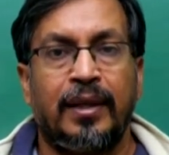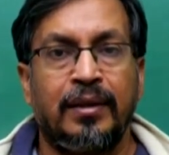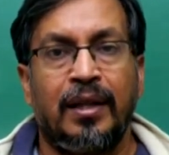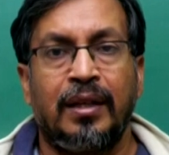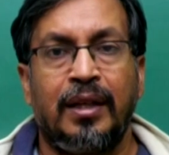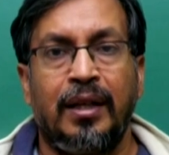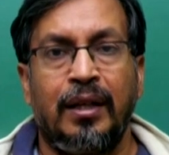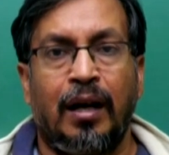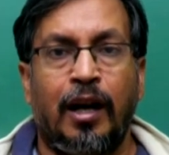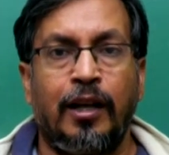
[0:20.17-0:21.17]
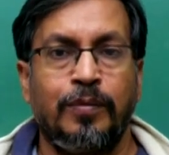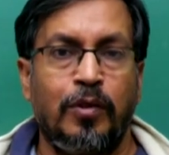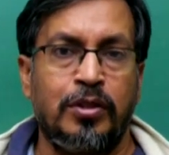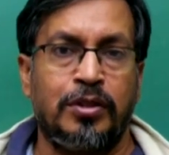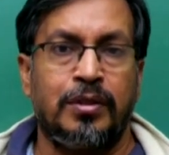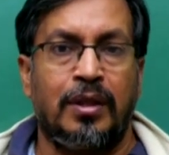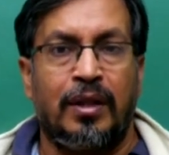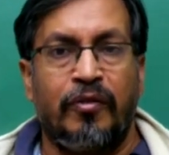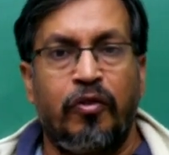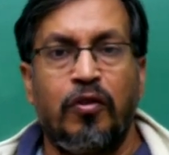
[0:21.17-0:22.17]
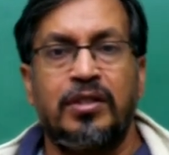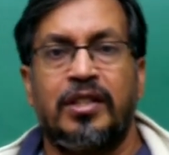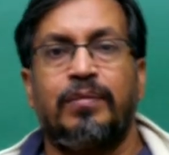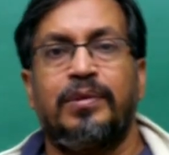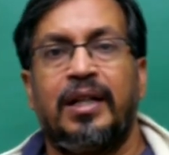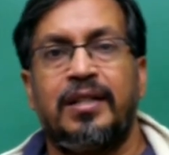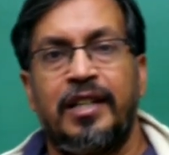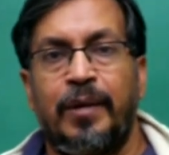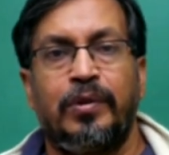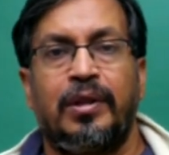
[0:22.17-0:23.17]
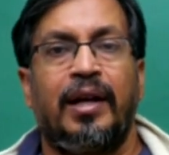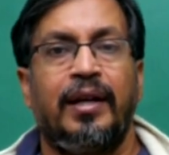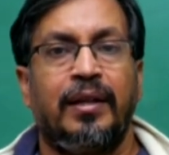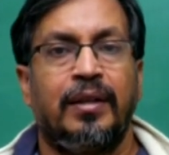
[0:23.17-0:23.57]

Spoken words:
andariki almost four subjects same untai.